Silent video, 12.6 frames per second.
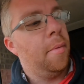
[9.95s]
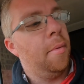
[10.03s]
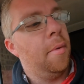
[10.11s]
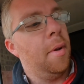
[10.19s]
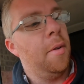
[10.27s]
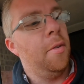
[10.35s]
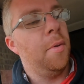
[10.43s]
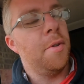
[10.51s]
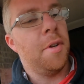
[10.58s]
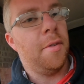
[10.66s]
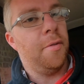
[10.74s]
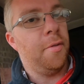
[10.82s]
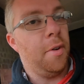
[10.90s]
the only switch
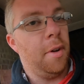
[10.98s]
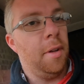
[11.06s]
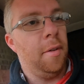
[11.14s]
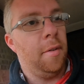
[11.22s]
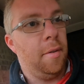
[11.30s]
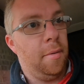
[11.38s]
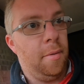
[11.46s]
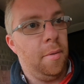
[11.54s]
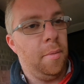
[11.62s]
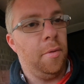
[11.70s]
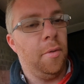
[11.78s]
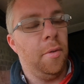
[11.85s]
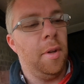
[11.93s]
I can find that
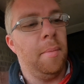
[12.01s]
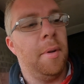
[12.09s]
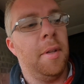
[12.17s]
was already in